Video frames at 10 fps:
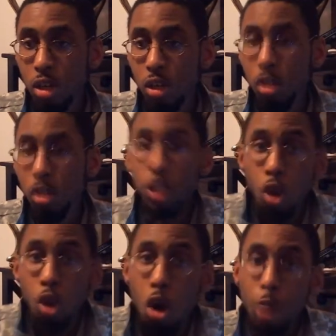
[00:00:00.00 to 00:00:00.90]
let's
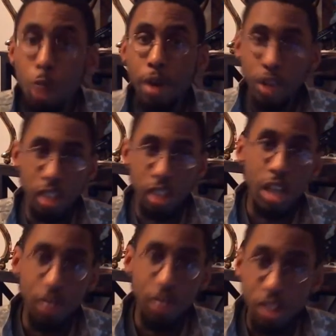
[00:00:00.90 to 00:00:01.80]
talk about that, let's
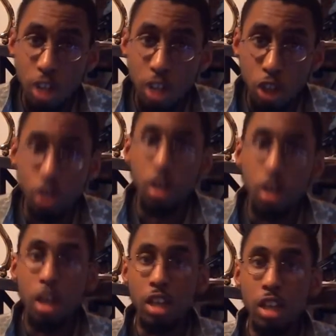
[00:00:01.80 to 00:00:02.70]
have a discussion,
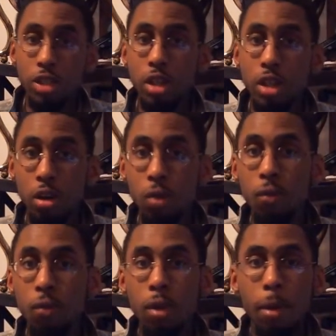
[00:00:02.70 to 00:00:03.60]
instead of
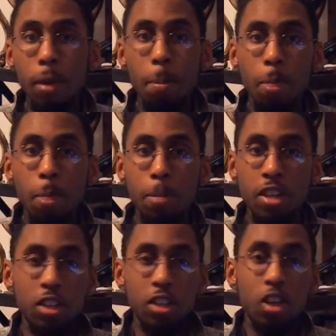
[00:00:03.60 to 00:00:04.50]

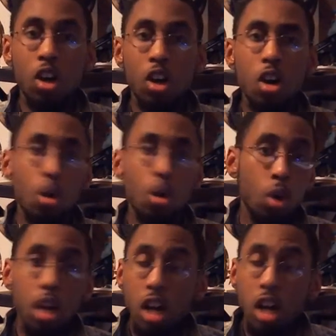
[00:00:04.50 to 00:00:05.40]
being, oh,
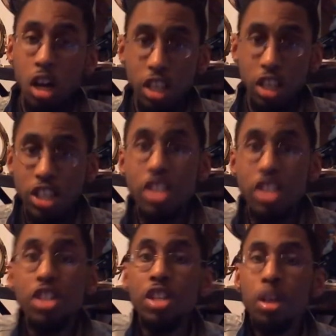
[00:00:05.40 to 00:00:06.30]

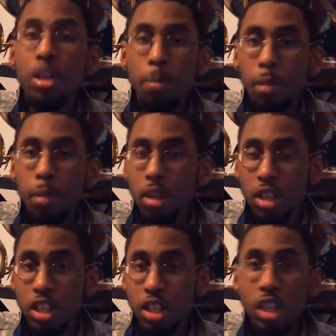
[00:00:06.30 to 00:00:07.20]
he
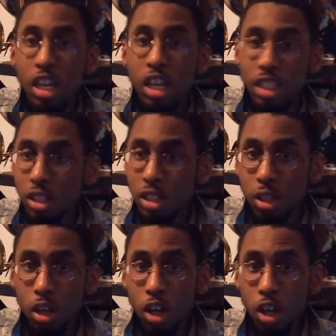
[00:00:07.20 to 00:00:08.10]
likes
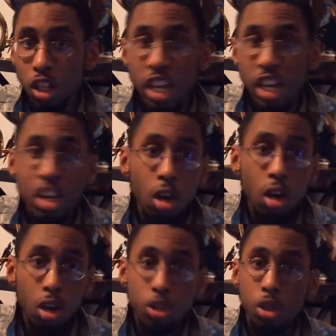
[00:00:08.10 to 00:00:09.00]

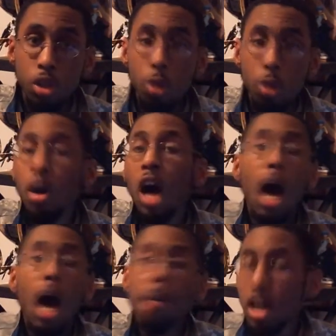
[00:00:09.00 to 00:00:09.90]
K-On, so
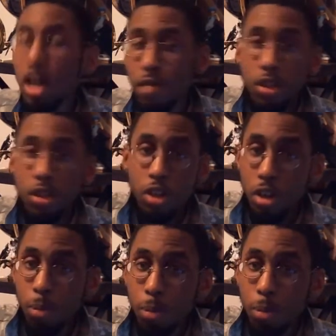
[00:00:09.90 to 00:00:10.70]
I'm not even gonna